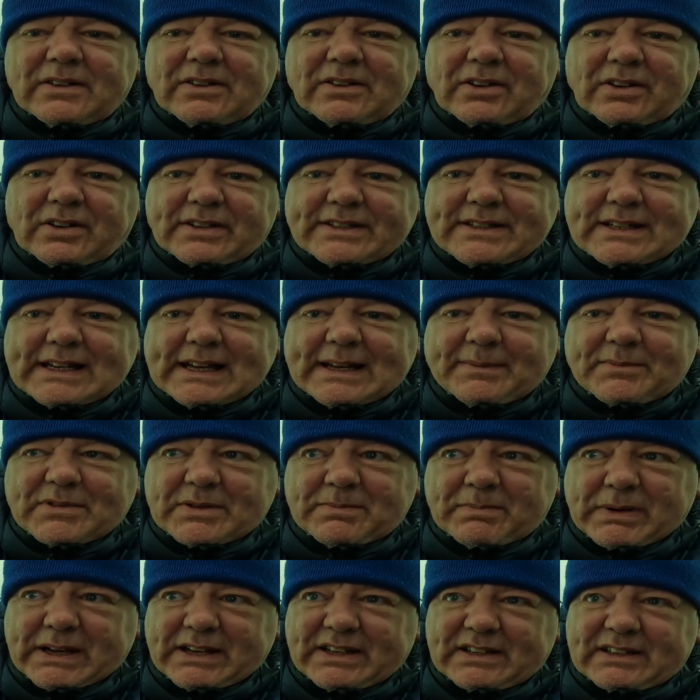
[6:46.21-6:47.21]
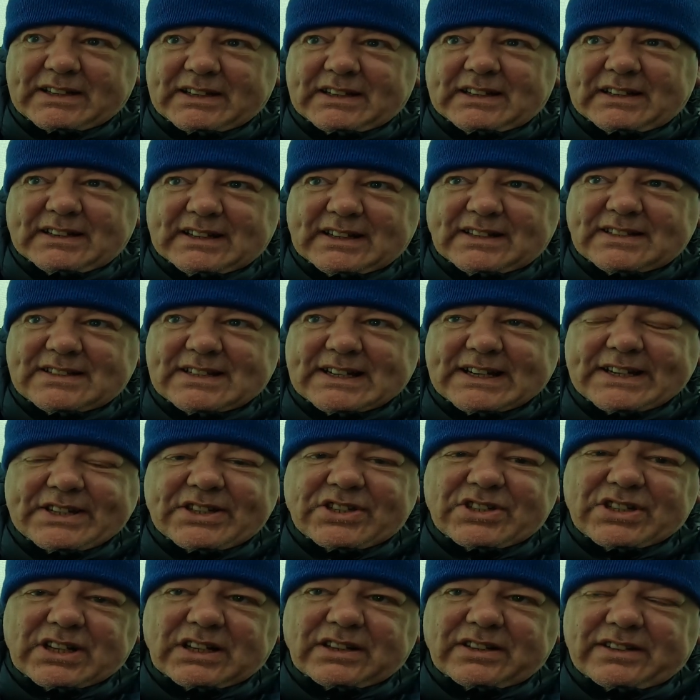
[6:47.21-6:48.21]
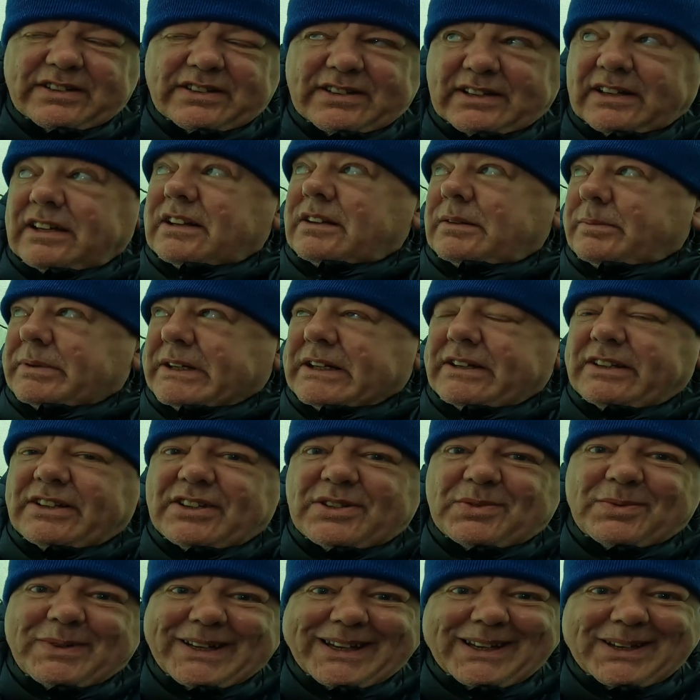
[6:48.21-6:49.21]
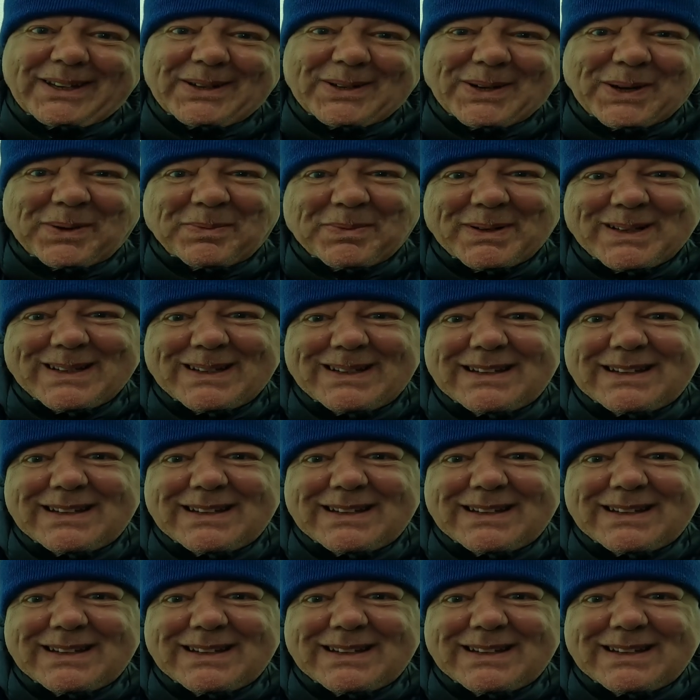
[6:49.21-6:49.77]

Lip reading: or time spent inside the shelter, then it'll be this Wickiup.